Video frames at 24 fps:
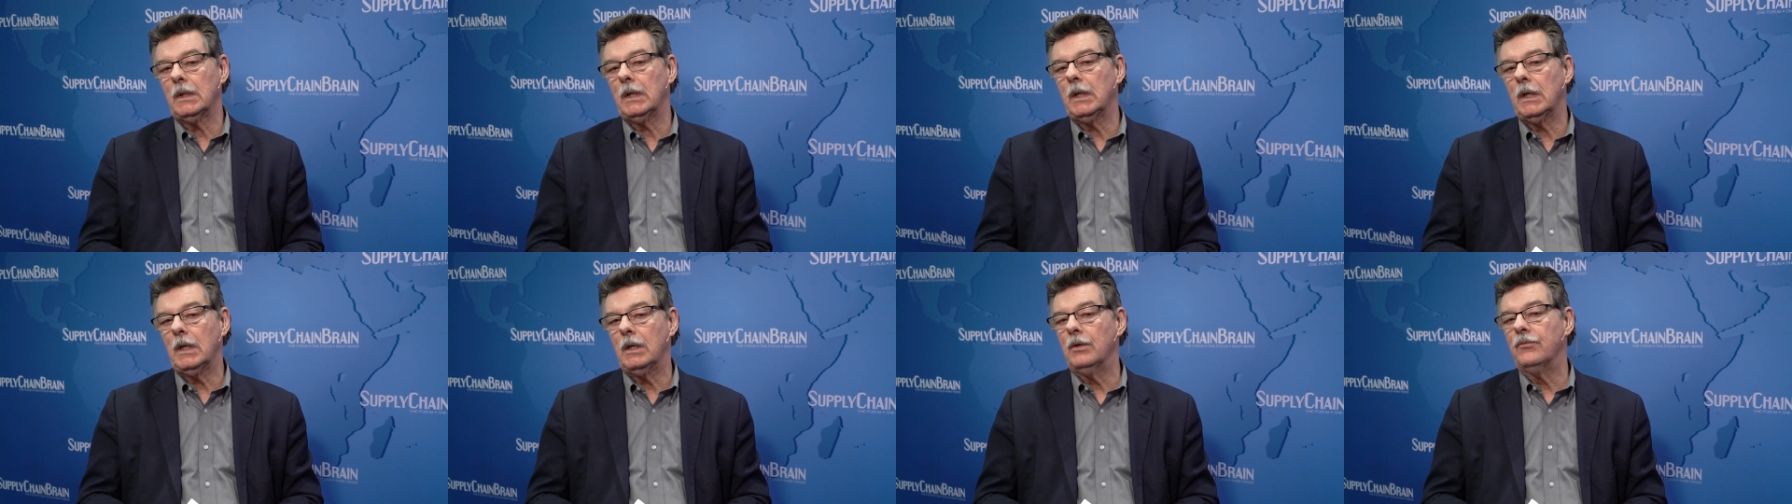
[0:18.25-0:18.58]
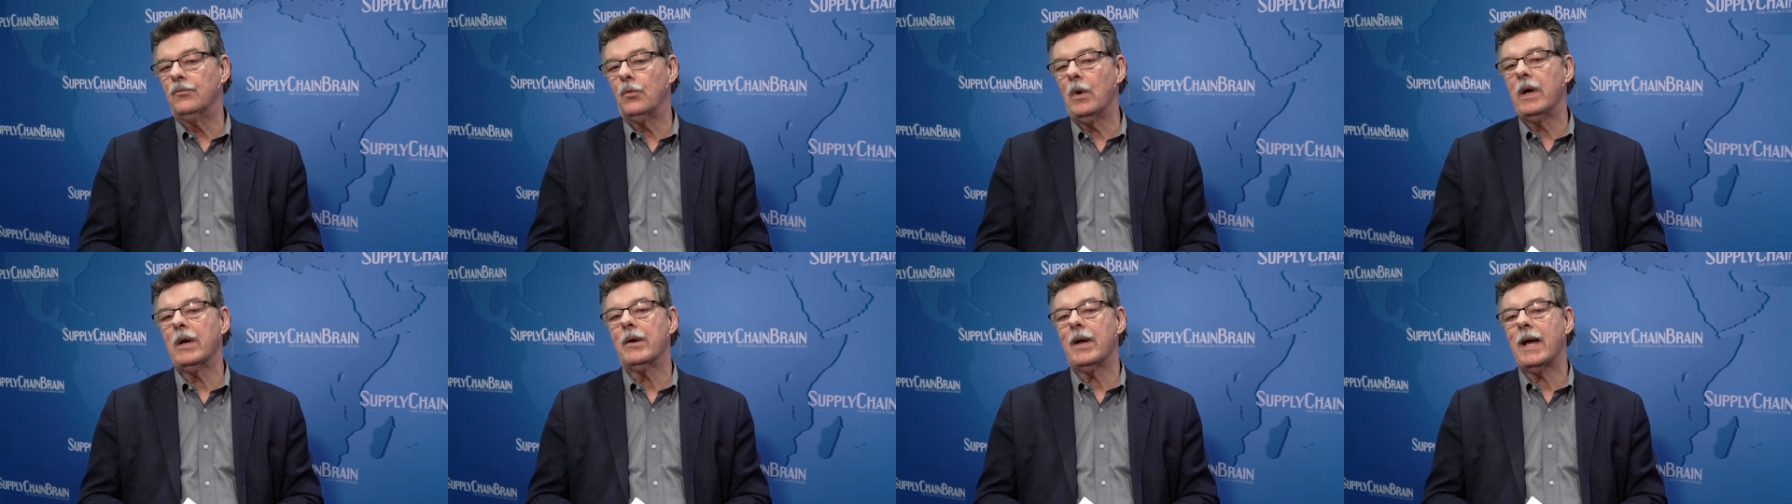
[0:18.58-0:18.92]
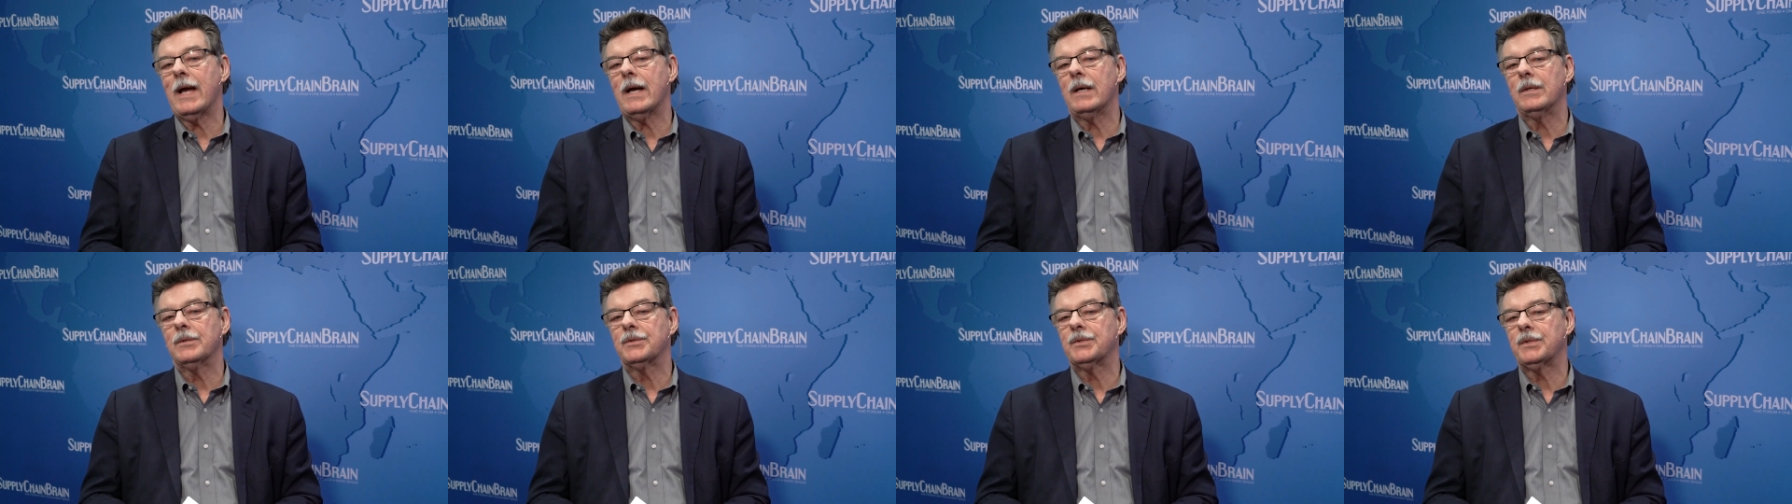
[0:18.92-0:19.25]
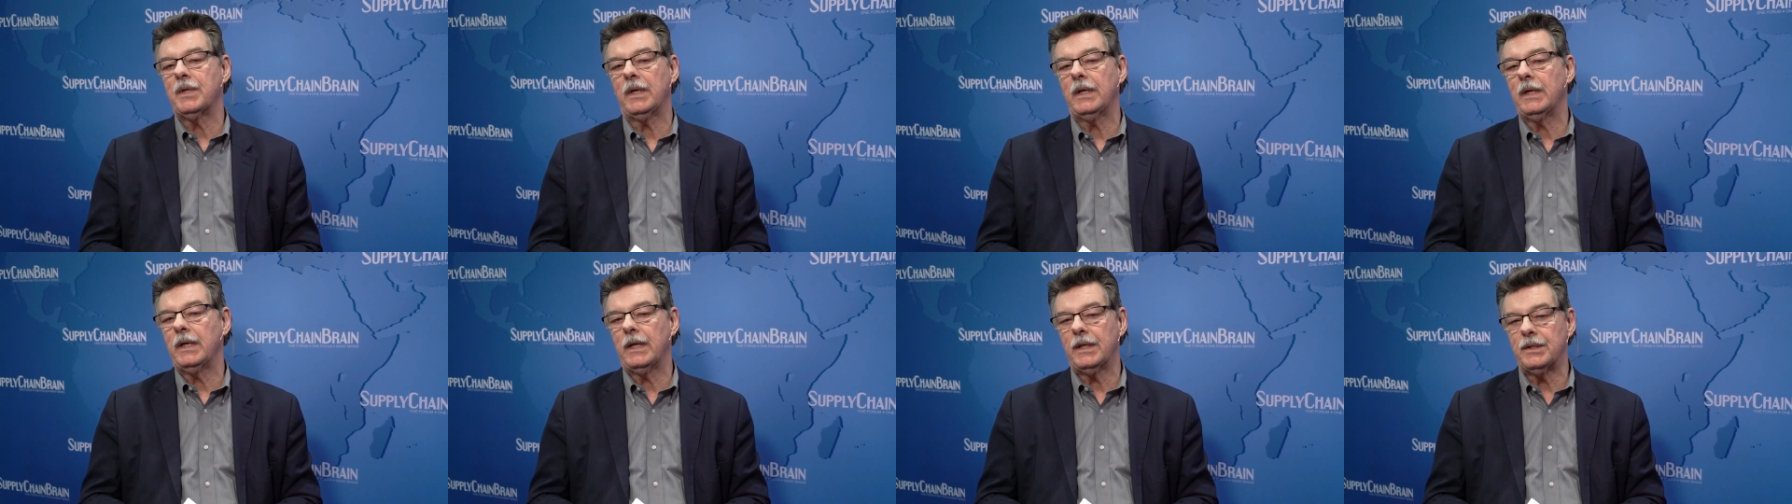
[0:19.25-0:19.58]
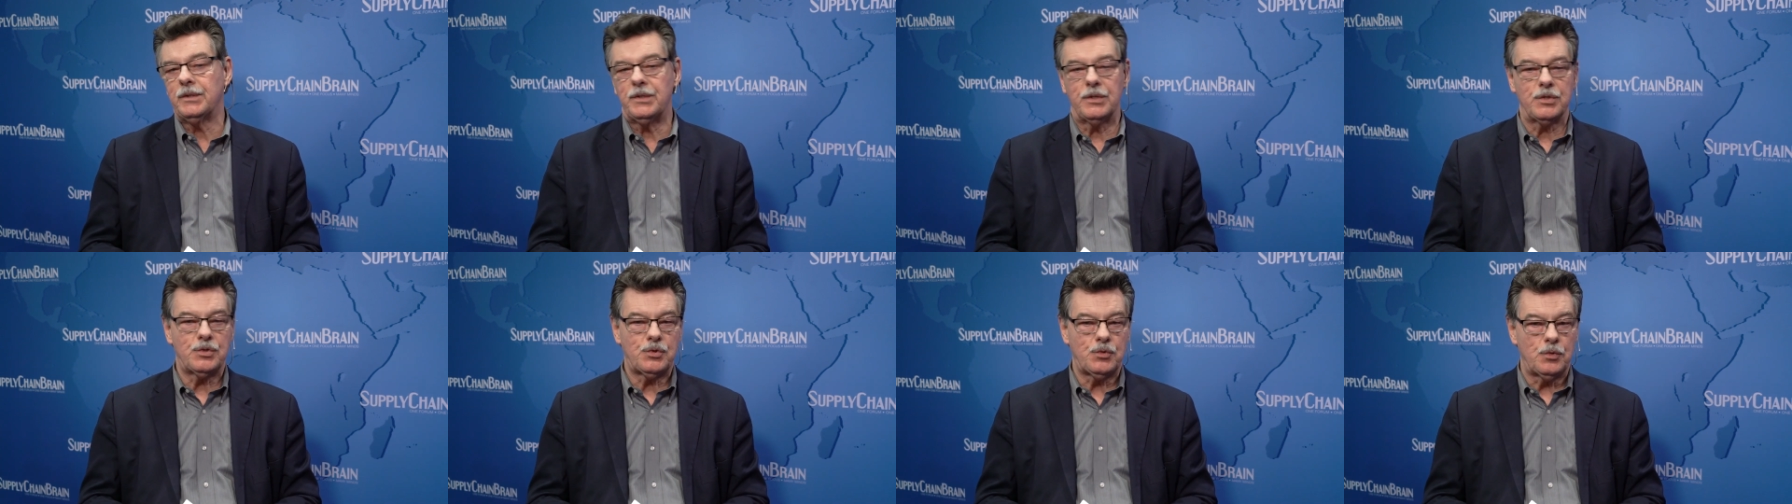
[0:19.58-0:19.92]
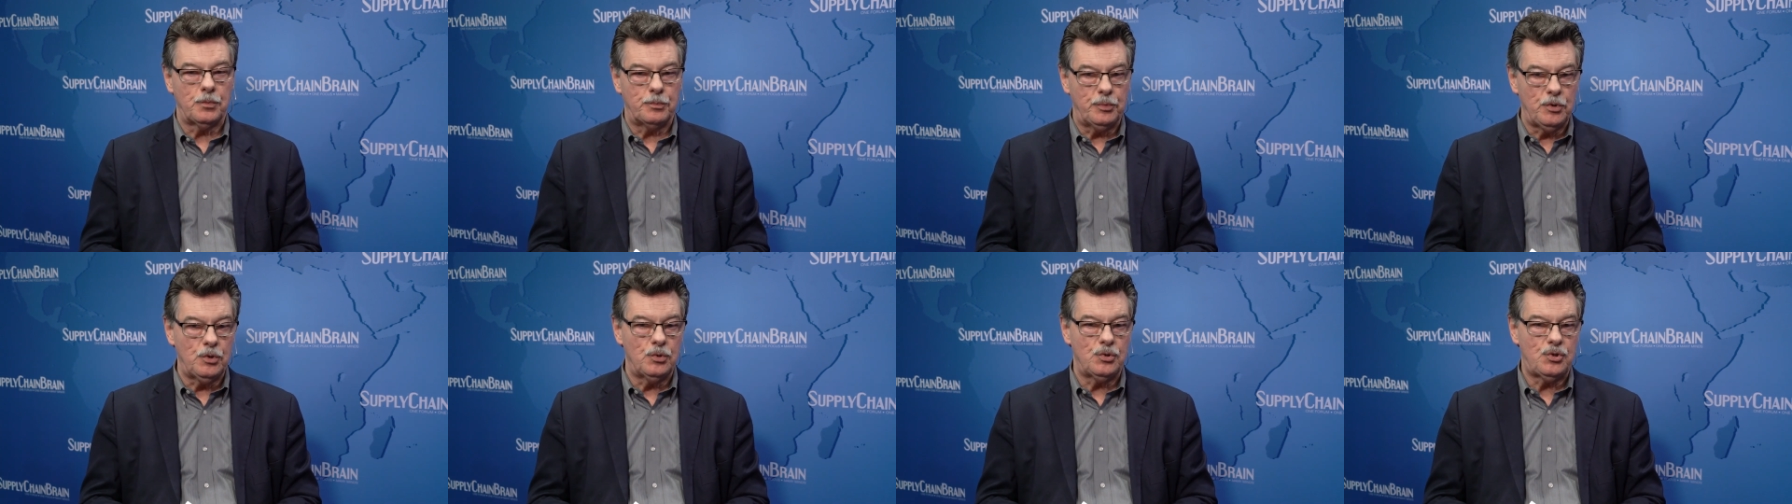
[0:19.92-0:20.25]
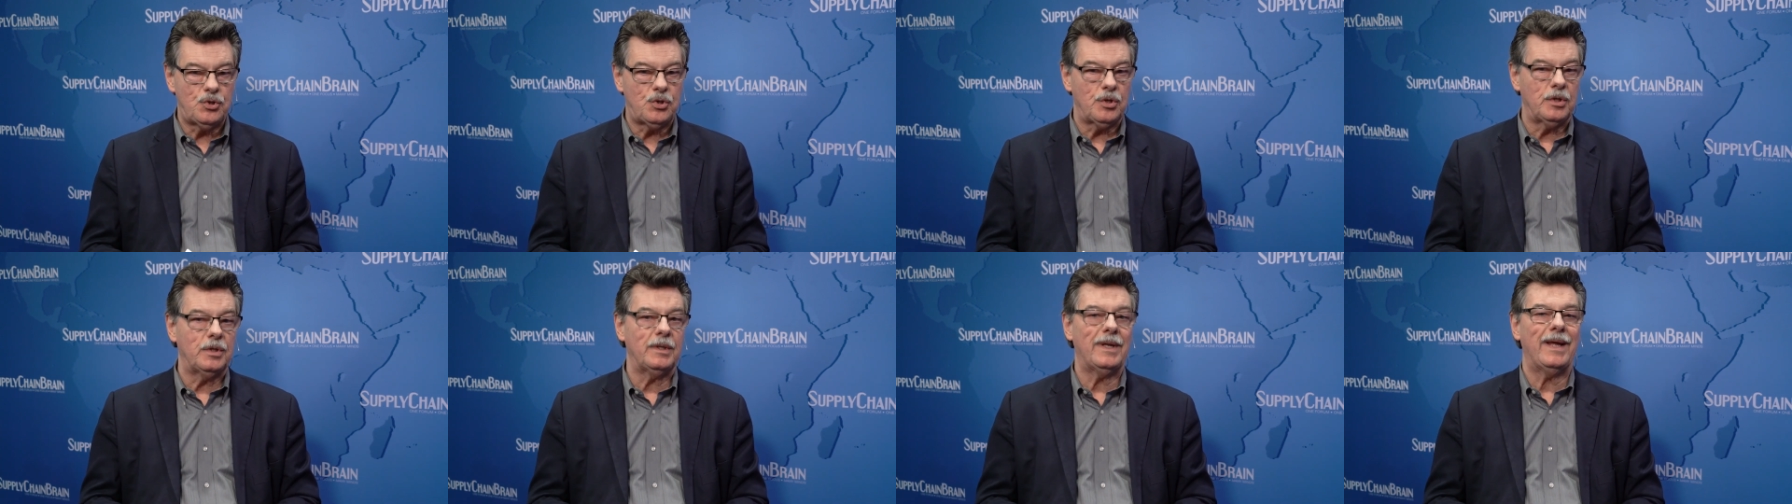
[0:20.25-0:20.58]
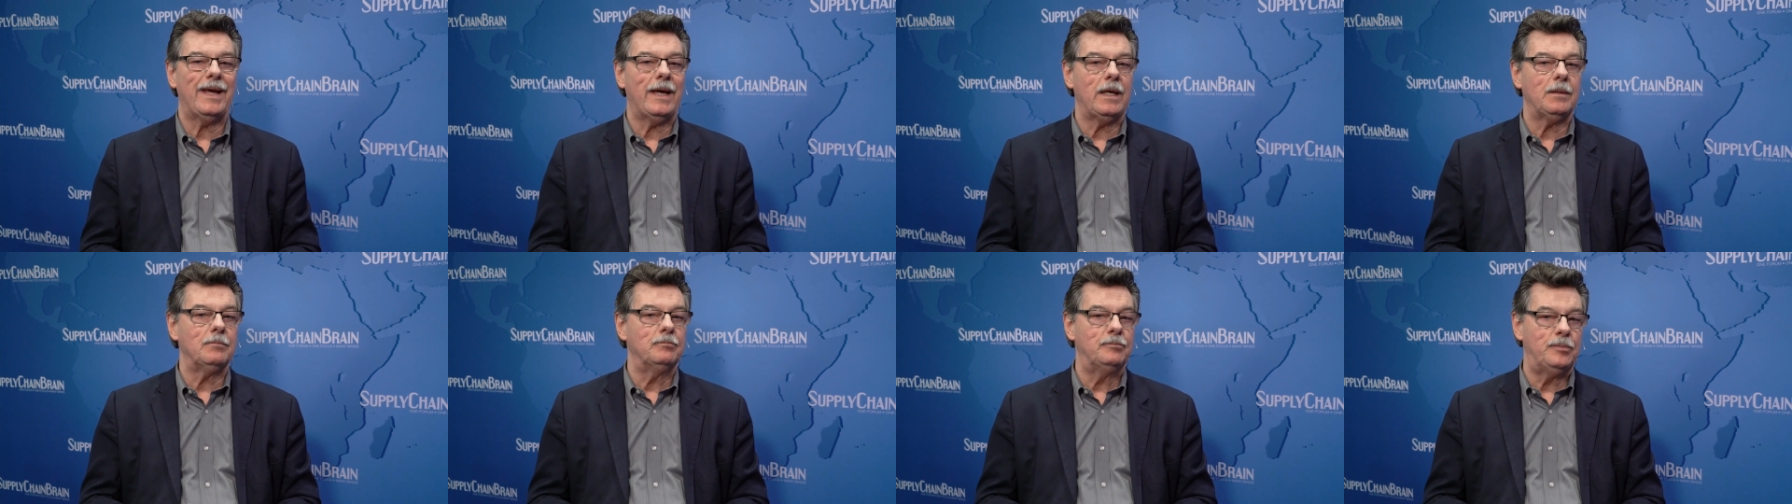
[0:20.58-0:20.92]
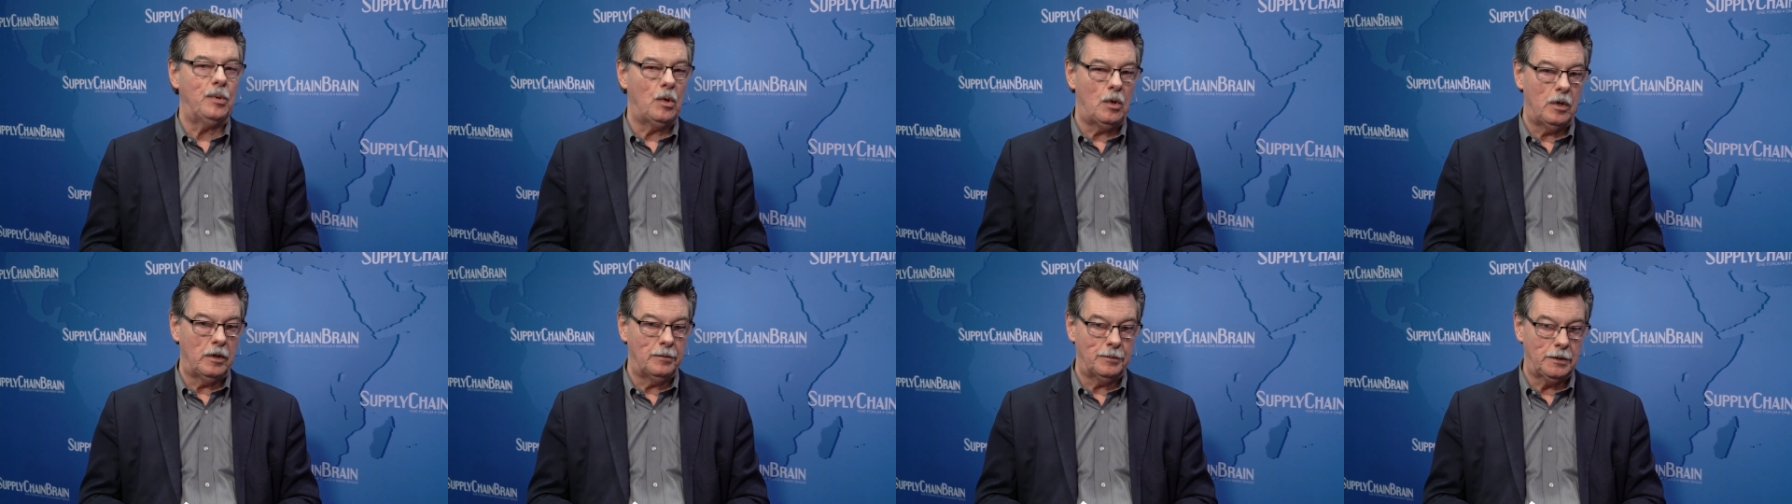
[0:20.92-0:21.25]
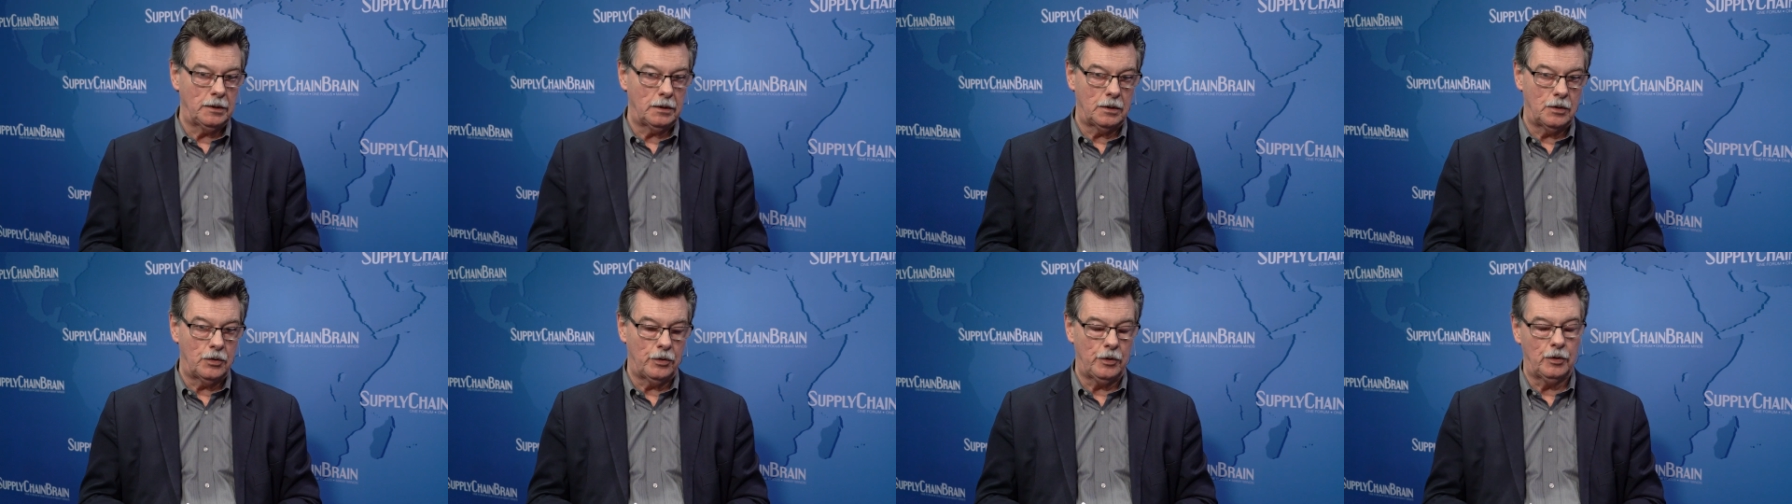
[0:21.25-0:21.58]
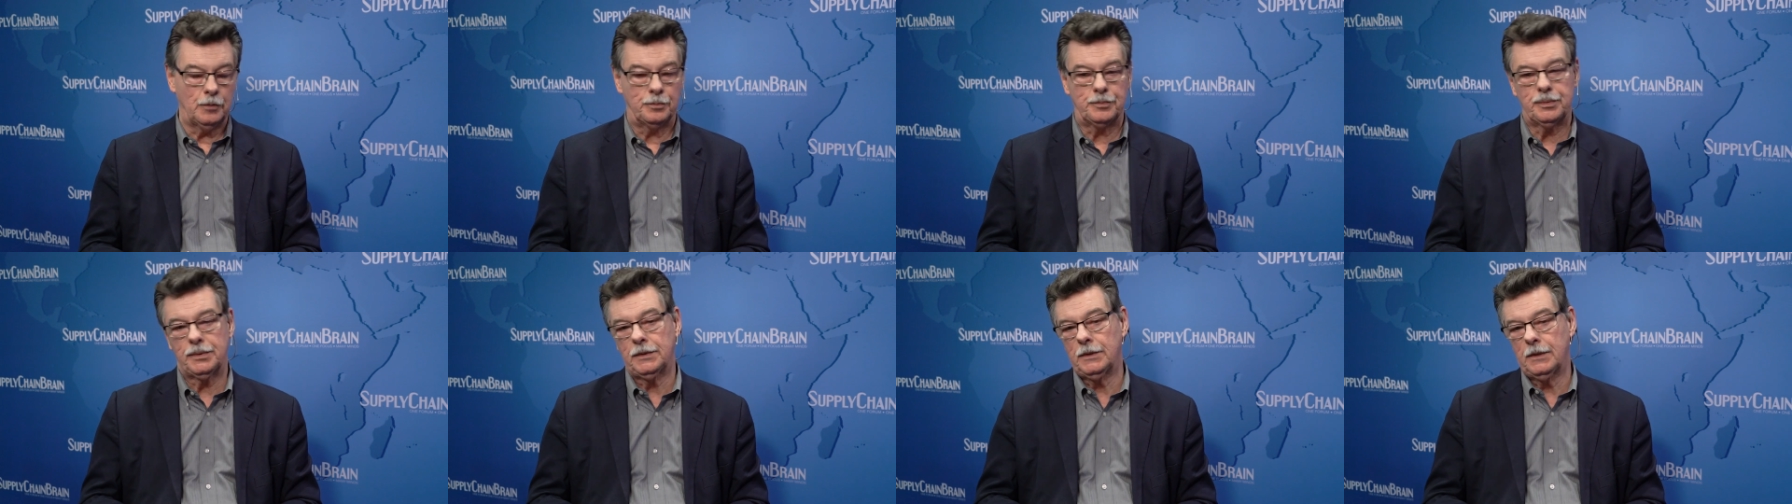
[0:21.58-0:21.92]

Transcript: of Warehousing and Distribution at Beumer Group.